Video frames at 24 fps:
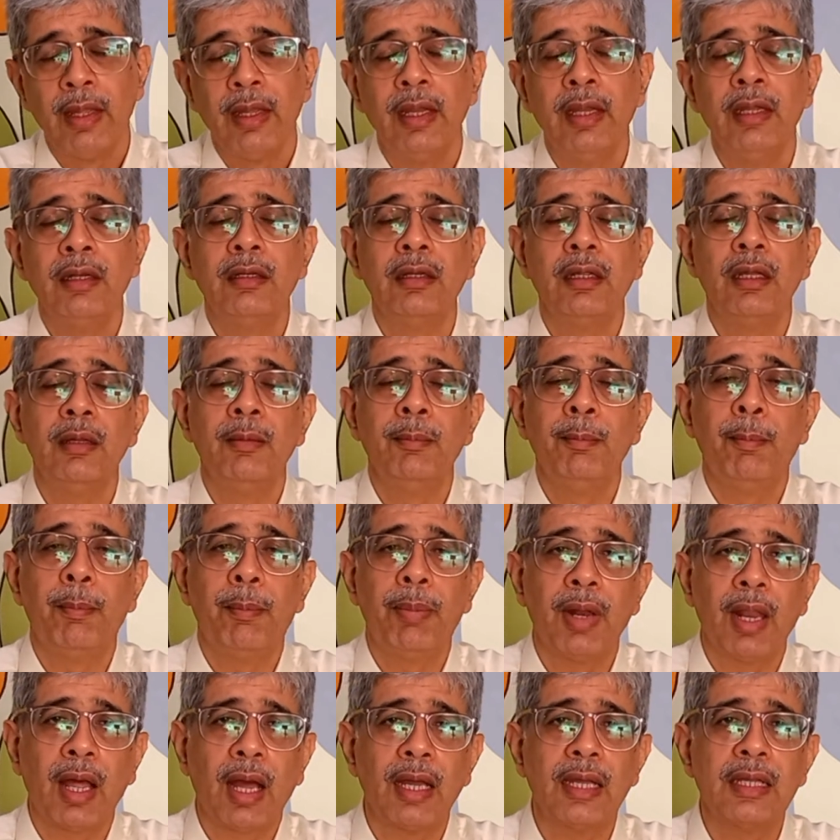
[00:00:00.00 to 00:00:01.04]
It
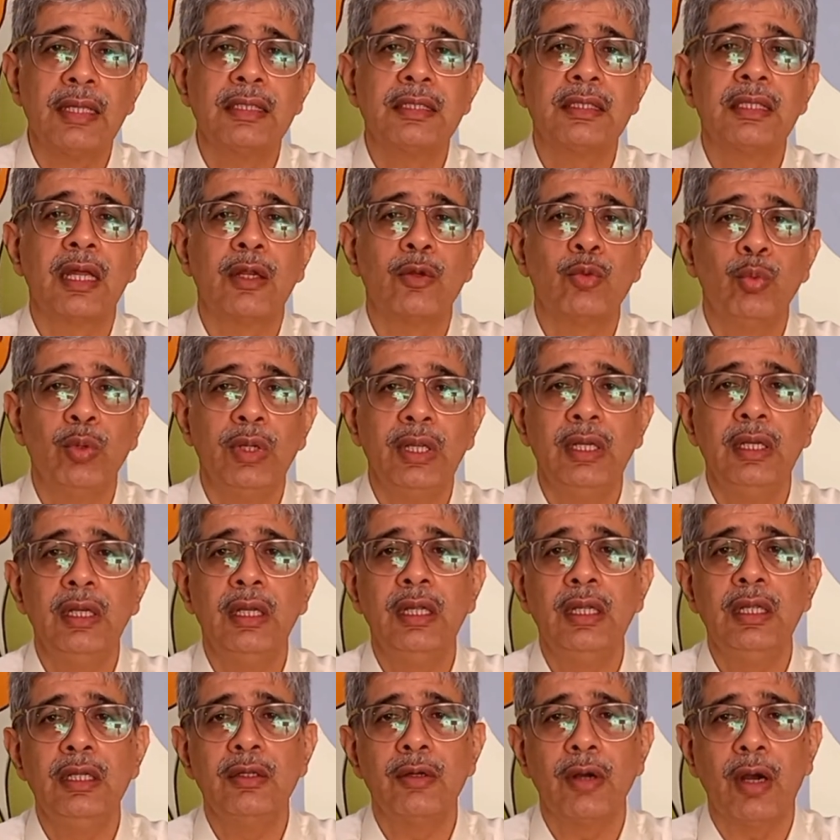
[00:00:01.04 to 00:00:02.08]
implies that we
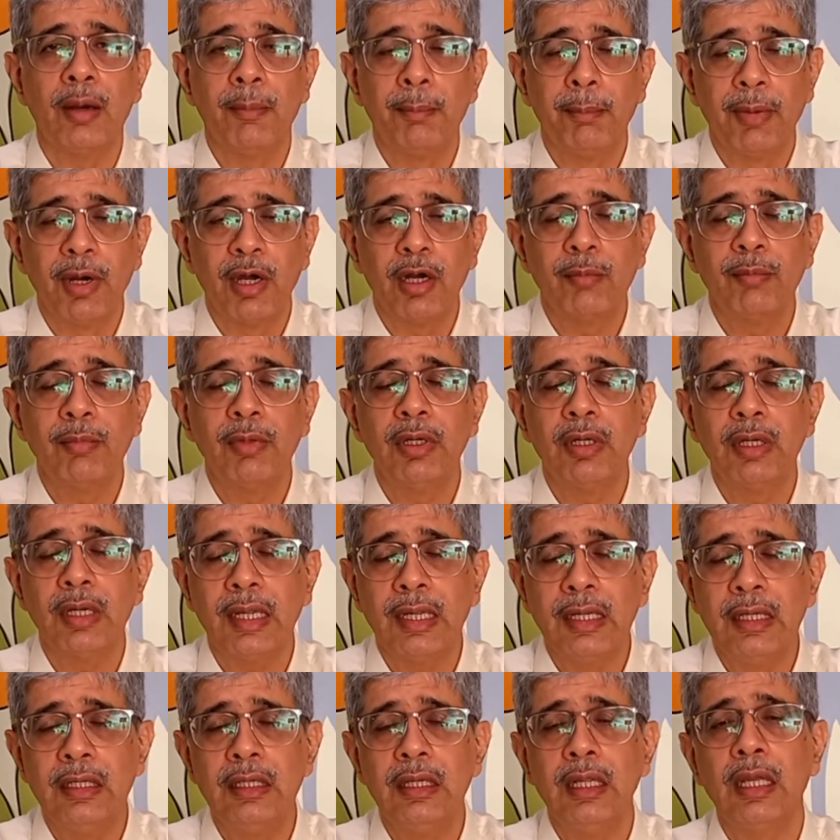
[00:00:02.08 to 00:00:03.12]
need a murmur
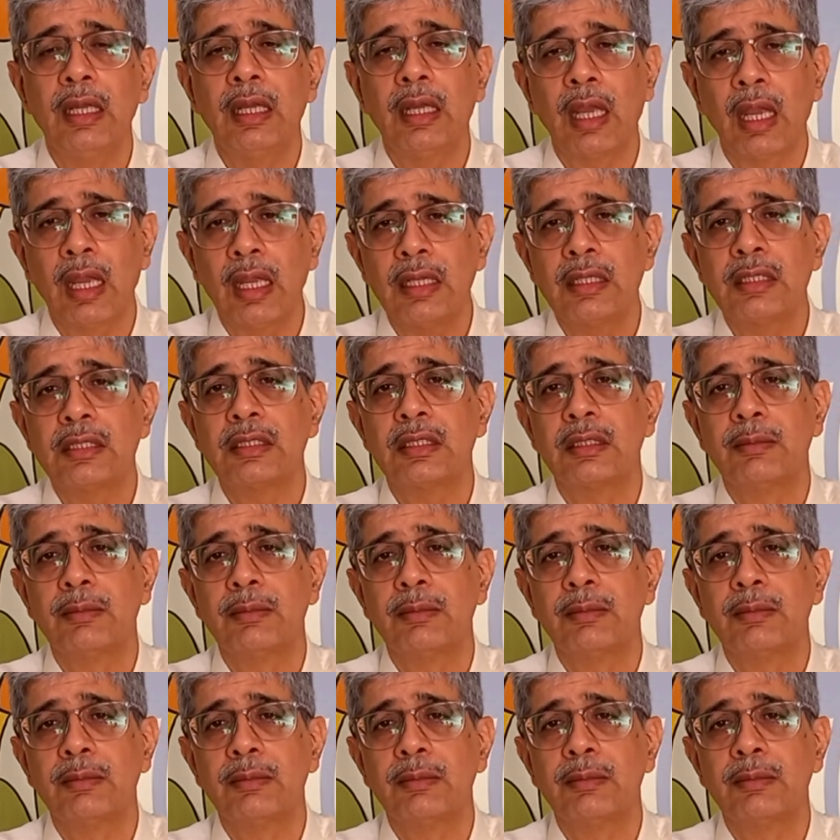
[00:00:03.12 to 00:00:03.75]
indicates